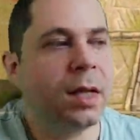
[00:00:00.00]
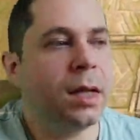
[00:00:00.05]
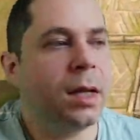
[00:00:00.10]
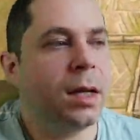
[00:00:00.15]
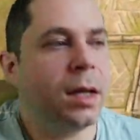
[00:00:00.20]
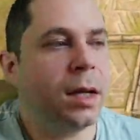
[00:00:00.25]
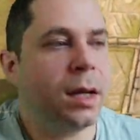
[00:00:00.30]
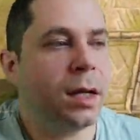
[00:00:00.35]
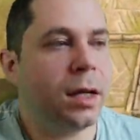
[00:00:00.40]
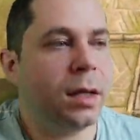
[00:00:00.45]

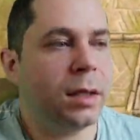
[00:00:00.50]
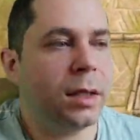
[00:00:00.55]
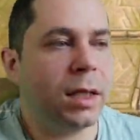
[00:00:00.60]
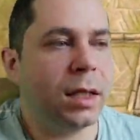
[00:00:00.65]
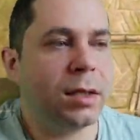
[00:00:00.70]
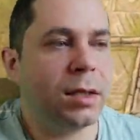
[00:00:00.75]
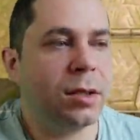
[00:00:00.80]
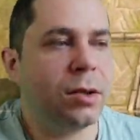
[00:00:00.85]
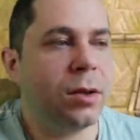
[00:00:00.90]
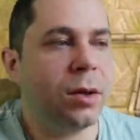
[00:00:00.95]

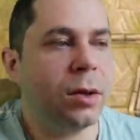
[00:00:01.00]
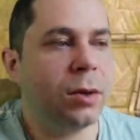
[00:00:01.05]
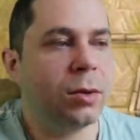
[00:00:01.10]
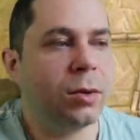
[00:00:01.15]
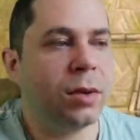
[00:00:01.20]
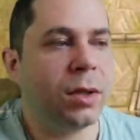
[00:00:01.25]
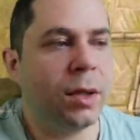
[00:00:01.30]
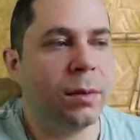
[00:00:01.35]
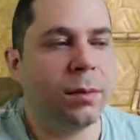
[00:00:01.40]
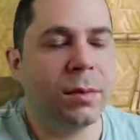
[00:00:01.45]
That's going to
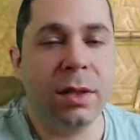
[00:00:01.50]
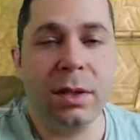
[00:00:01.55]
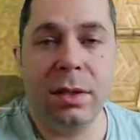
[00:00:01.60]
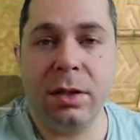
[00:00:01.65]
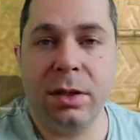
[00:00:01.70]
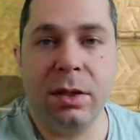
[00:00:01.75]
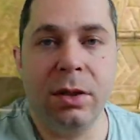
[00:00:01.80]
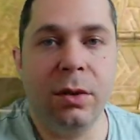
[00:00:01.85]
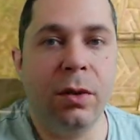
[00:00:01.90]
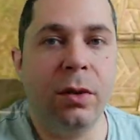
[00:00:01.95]
keep this
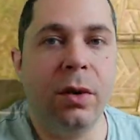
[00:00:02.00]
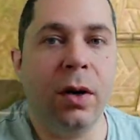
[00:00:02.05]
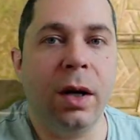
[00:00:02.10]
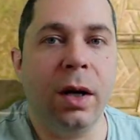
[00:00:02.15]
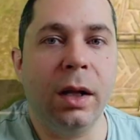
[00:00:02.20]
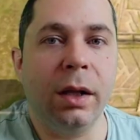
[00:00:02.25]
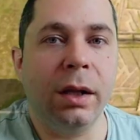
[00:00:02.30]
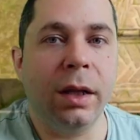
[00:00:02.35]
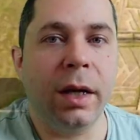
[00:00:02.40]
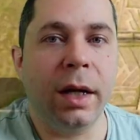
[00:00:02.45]
hero
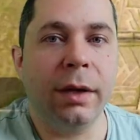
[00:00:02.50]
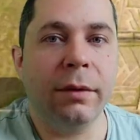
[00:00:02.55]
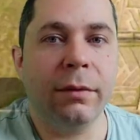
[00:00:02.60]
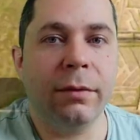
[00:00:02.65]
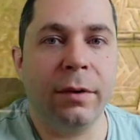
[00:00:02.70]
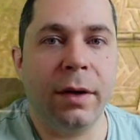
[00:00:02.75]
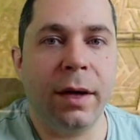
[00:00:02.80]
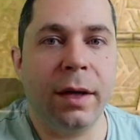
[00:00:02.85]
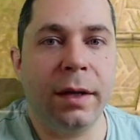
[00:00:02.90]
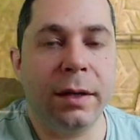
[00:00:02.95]
alive,
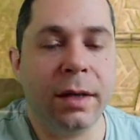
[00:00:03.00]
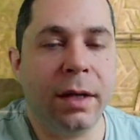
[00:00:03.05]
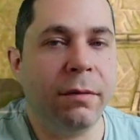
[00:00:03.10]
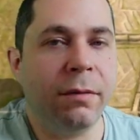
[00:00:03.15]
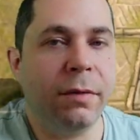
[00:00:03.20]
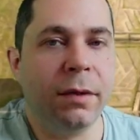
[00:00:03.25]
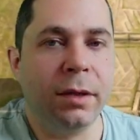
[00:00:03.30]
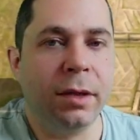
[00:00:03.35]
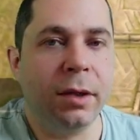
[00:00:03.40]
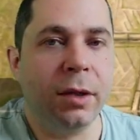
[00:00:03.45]
and
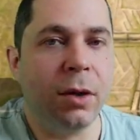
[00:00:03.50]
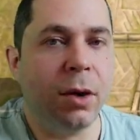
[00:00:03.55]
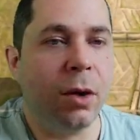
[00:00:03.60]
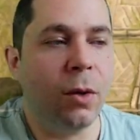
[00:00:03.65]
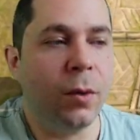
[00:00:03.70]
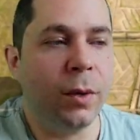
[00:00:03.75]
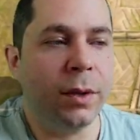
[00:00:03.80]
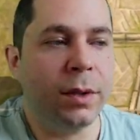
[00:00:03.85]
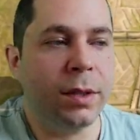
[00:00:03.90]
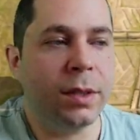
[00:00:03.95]
definitely go
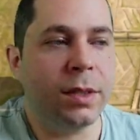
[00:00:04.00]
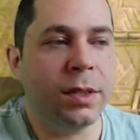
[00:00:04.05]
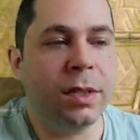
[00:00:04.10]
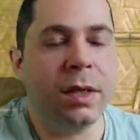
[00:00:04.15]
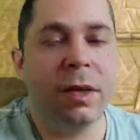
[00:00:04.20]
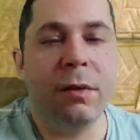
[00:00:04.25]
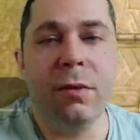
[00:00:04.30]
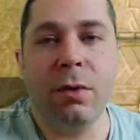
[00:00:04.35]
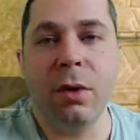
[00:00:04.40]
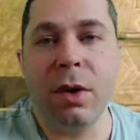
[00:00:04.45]
with this
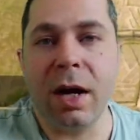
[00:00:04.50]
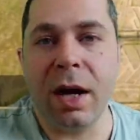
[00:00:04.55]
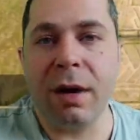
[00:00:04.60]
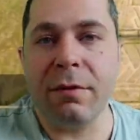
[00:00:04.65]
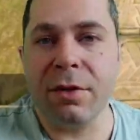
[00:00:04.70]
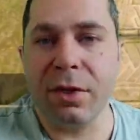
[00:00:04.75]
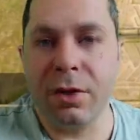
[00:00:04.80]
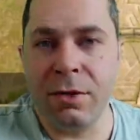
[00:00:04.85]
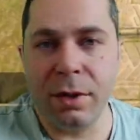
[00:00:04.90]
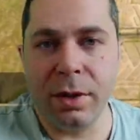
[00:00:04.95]
if you have
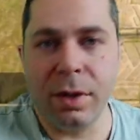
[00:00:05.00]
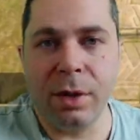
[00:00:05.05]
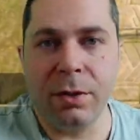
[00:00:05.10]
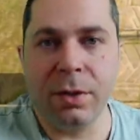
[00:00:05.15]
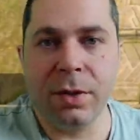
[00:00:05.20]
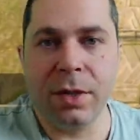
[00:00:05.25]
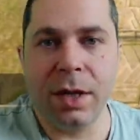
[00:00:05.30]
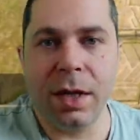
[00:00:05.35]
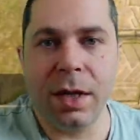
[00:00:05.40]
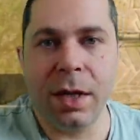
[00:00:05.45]

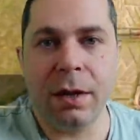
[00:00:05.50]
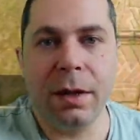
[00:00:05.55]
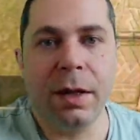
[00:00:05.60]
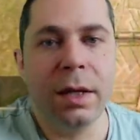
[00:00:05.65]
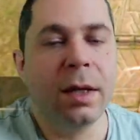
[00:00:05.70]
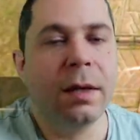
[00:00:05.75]
struggles there.